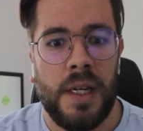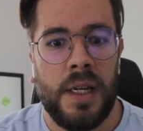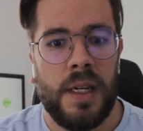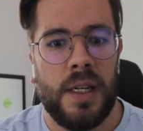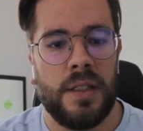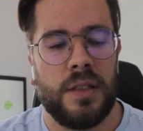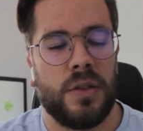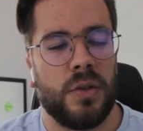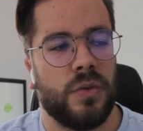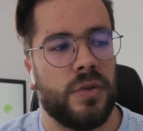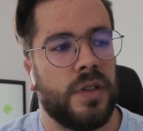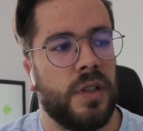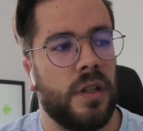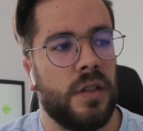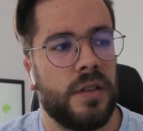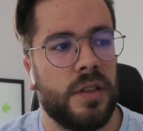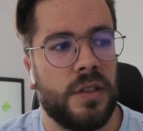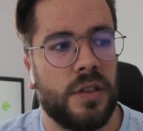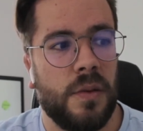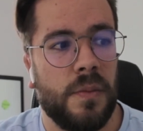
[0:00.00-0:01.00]
And so
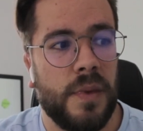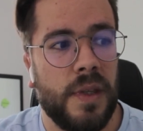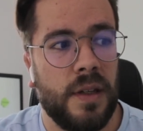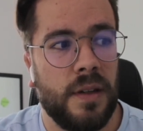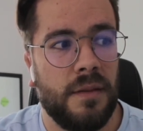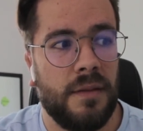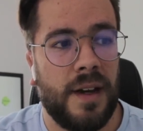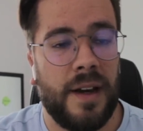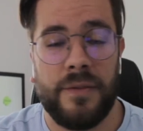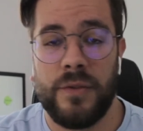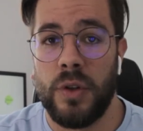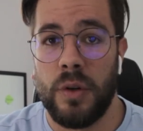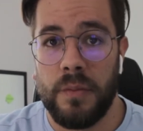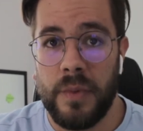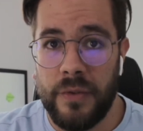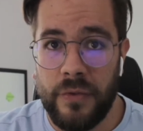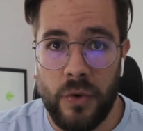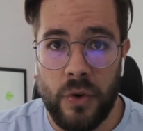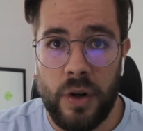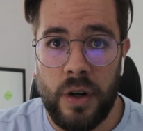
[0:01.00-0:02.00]
sales is something I've done
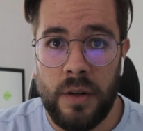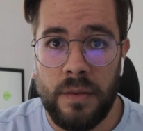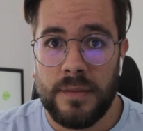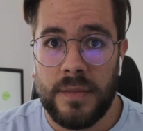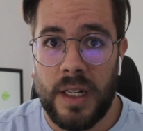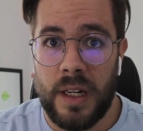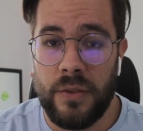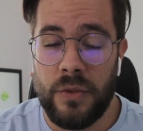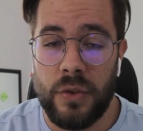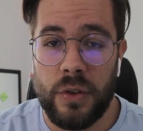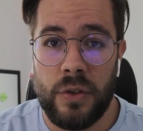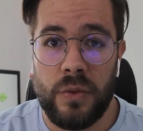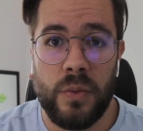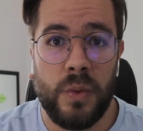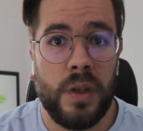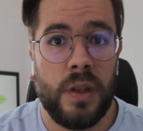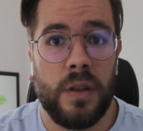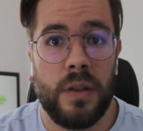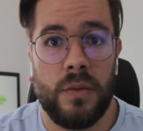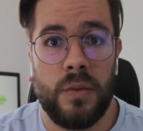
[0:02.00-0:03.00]
before. I've worked
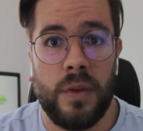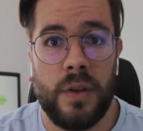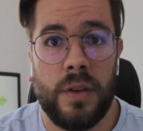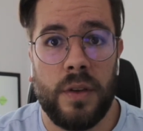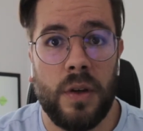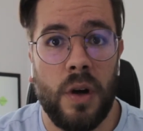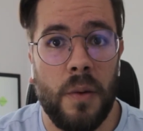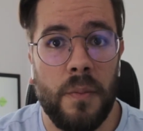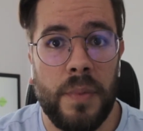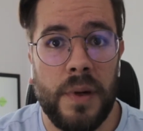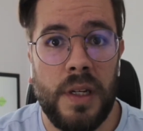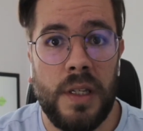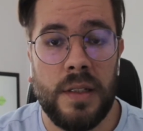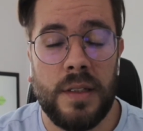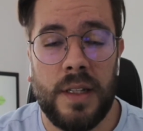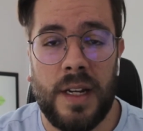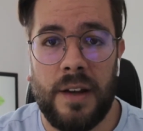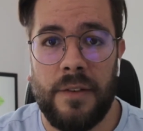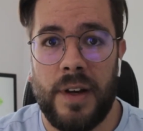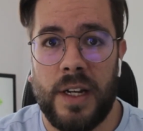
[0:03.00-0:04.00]
with companies
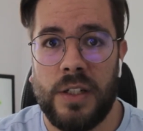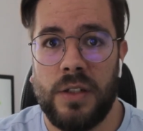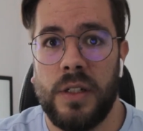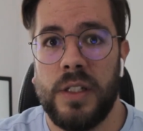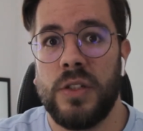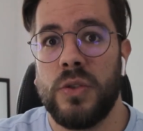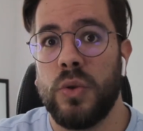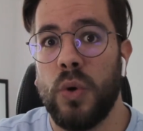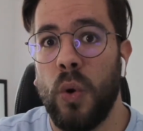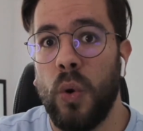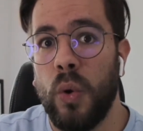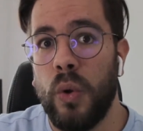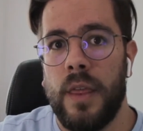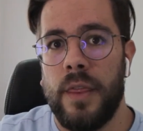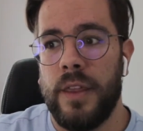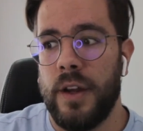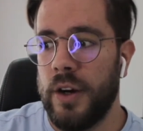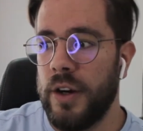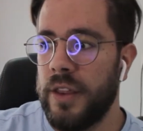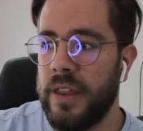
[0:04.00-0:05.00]
and I've actually sold
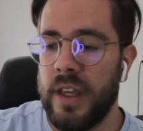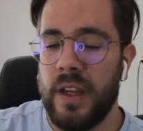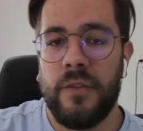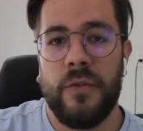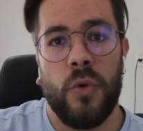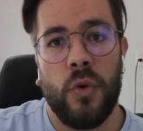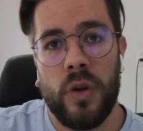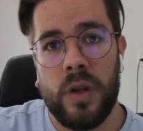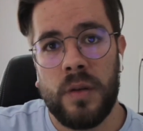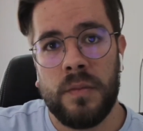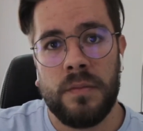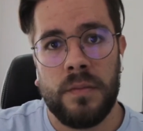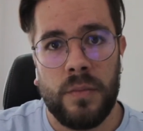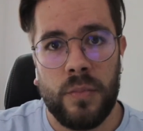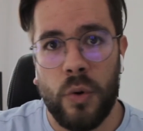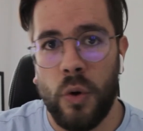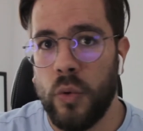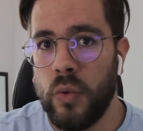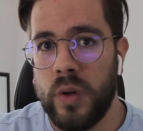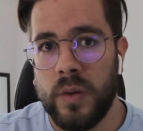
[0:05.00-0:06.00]
their thing for them,
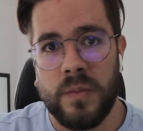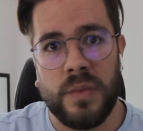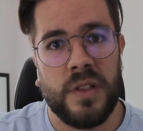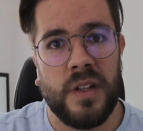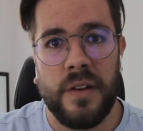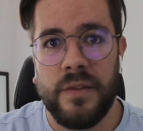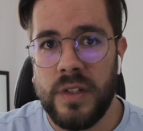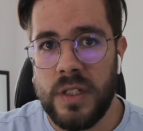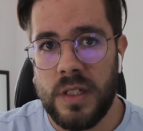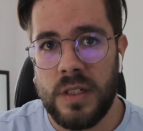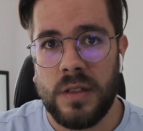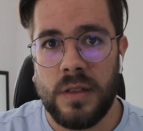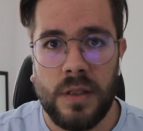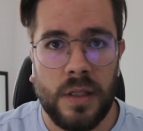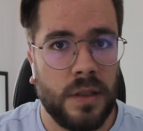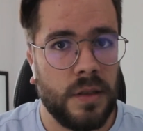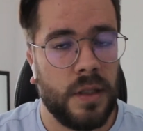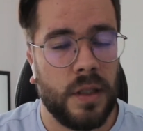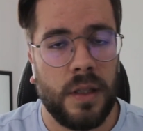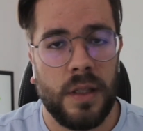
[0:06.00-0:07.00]
programs, services,
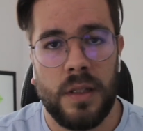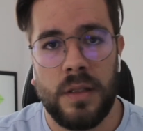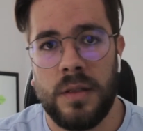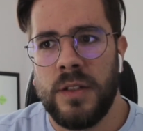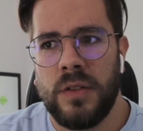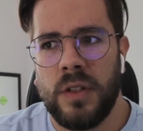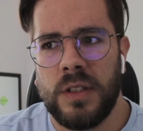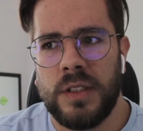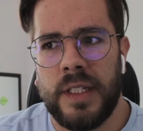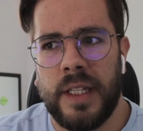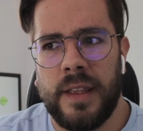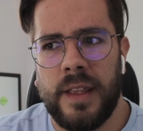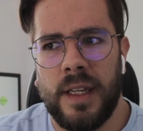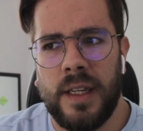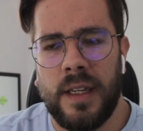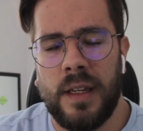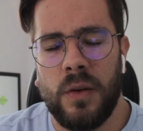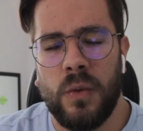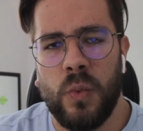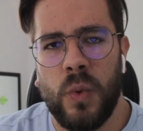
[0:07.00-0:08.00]
things like this. So I was like
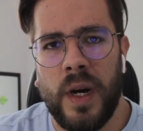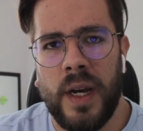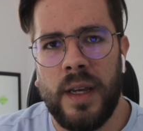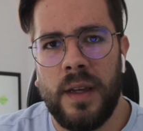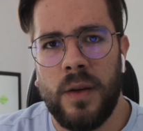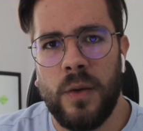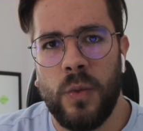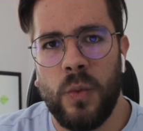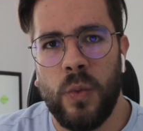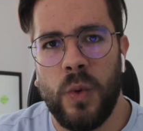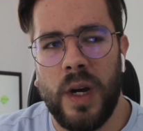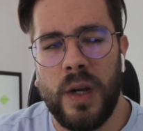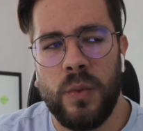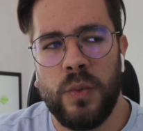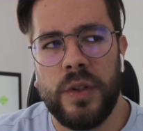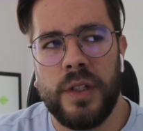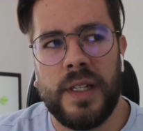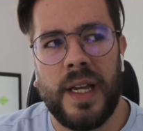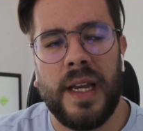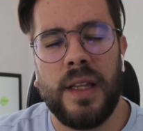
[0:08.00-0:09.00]
thinking, why
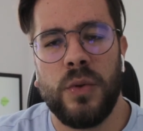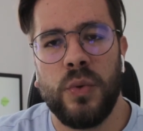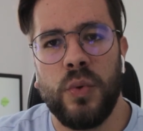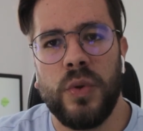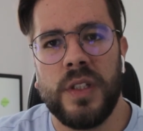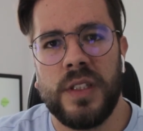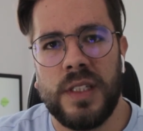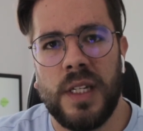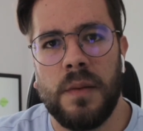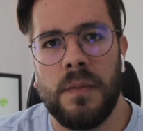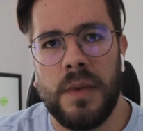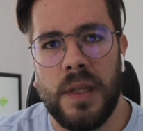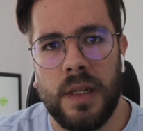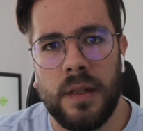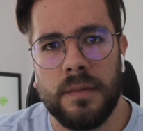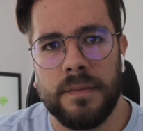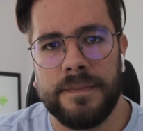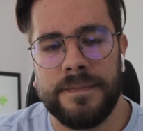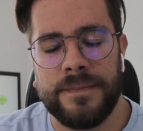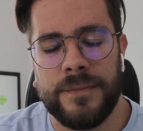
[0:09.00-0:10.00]
wouldn't I do the same
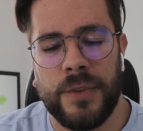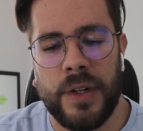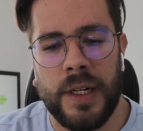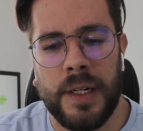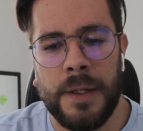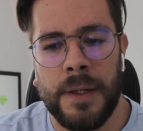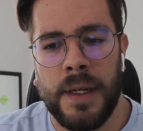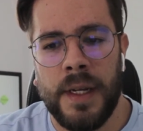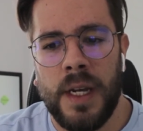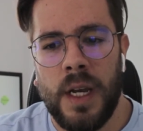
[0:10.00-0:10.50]
thing, right?